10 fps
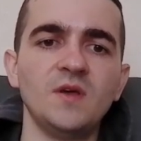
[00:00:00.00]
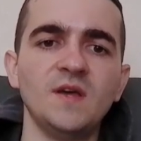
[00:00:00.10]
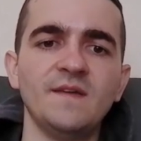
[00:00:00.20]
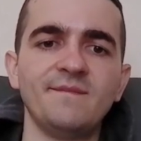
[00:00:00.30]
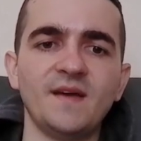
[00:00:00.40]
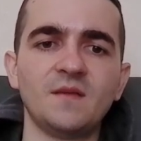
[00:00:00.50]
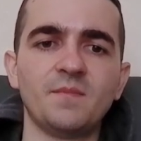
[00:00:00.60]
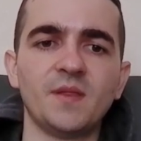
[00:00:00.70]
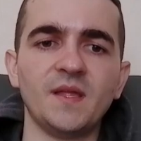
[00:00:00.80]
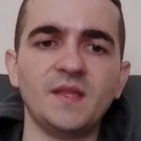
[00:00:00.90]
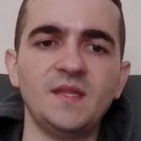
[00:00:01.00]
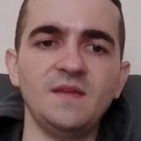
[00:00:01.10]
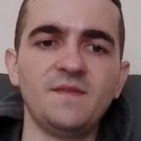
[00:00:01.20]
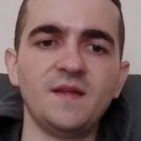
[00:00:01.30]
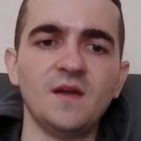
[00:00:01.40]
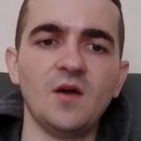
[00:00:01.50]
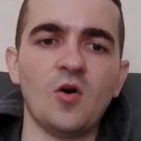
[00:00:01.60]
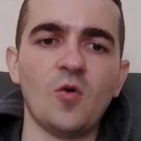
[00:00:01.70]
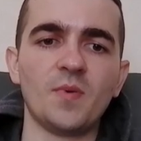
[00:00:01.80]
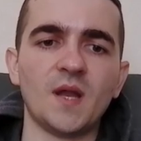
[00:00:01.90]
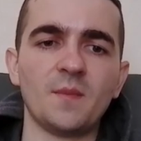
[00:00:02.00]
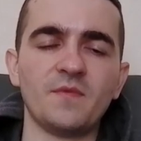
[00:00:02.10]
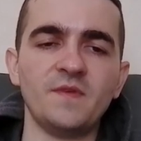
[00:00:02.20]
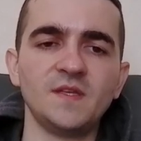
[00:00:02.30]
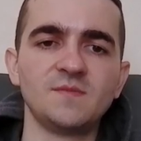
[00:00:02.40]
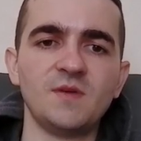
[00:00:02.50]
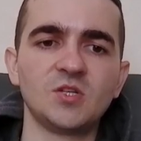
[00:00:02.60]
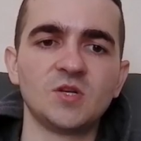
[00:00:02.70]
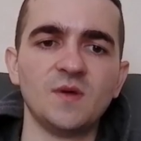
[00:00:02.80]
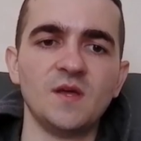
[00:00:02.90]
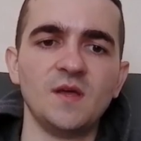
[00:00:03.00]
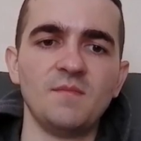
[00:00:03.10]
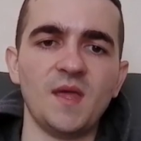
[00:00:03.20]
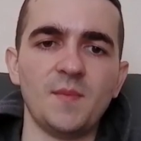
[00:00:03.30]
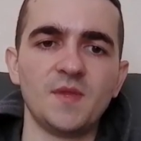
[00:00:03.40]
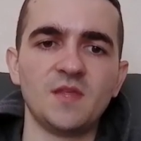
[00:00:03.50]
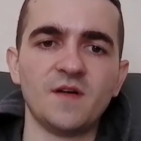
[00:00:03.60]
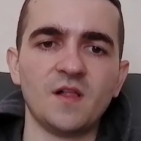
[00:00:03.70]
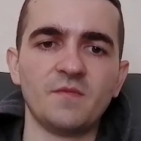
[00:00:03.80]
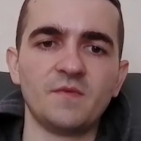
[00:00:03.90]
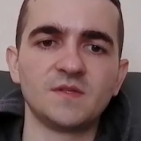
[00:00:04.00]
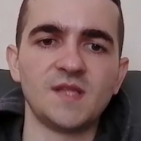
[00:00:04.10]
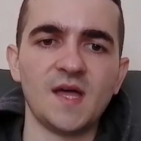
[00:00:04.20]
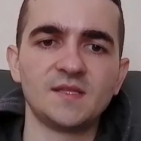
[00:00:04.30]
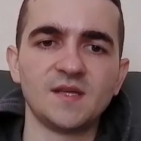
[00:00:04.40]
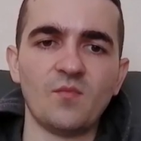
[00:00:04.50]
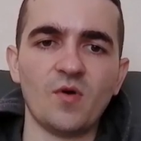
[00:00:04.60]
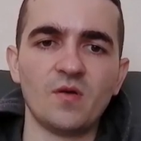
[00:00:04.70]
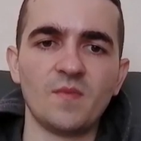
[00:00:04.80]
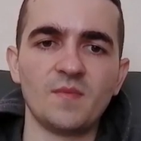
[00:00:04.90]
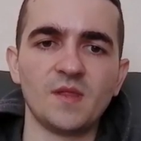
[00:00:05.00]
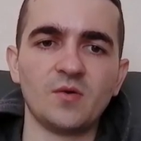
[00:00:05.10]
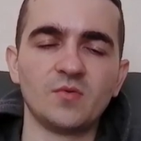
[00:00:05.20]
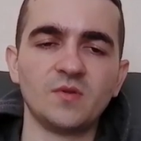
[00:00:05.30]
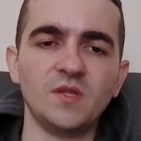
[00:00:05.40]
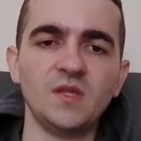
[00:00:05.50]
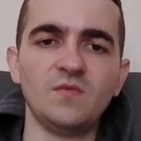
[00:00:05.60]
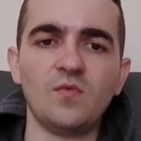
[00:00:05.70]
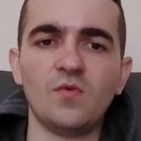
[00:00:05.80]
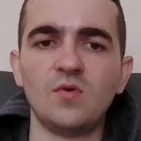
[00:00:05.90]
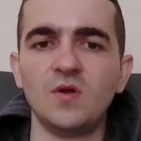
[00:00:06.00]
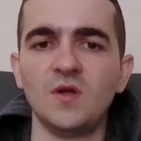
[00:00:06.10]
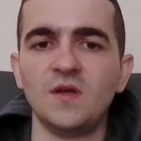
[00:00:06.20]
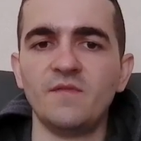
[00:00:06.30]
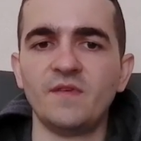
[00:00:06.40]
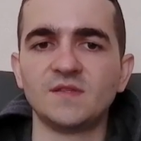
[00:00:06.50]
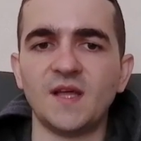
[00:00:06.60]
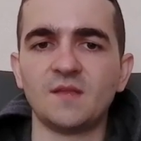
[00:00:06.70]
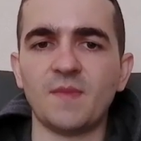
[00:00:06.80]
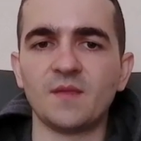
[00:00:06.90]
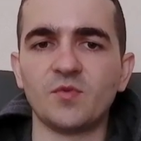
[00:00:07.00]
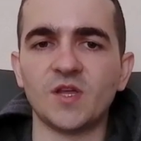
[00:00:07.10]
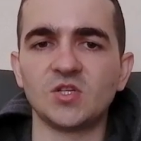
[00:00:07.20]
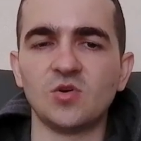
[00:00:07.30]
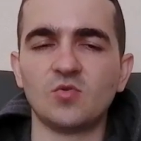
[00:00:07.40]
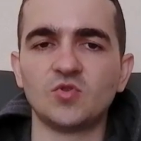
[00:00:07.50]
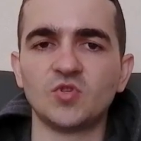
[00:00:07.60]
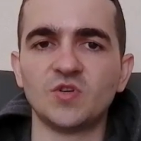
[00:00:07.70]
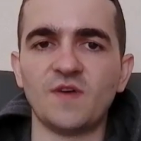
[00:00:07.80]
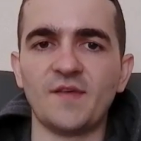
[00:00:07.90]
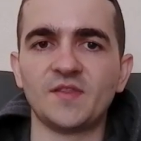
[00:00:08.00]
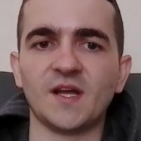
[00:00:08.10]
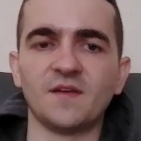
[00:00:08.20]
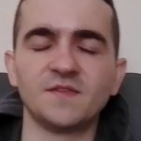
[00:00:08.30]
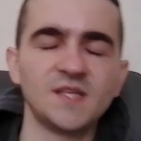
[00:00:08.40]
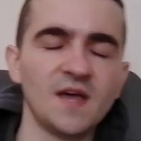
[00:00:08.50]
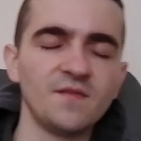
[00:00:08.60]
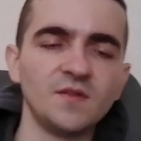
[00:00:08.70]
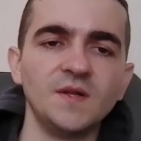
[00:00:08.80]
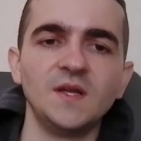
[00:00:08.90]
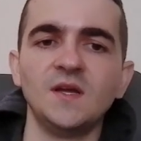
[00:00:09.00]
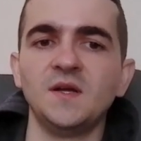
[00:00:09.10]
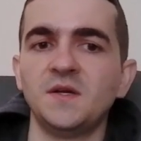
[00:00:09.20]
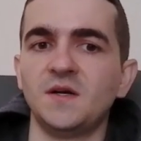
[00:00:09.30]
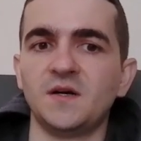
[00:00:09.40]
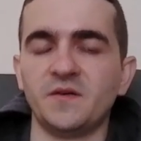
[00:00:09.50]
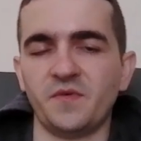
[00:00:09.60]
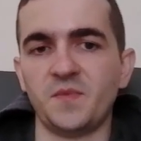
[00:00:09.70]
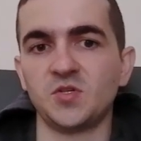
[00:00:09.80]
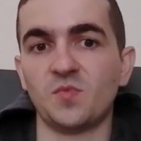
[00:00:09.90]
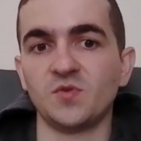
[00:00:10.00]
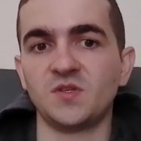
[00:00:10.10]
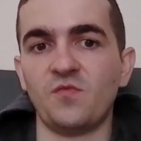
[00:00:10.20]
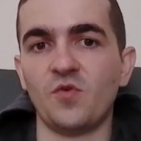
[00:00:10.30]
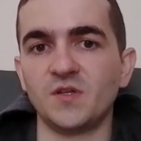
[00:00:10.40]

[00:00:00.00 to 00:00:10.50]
then play d3, open up this bishop, maybe develop this knight somewhere, maybe like on e4, This knight might potentially go to g5, attack f7. The bishop on c4 is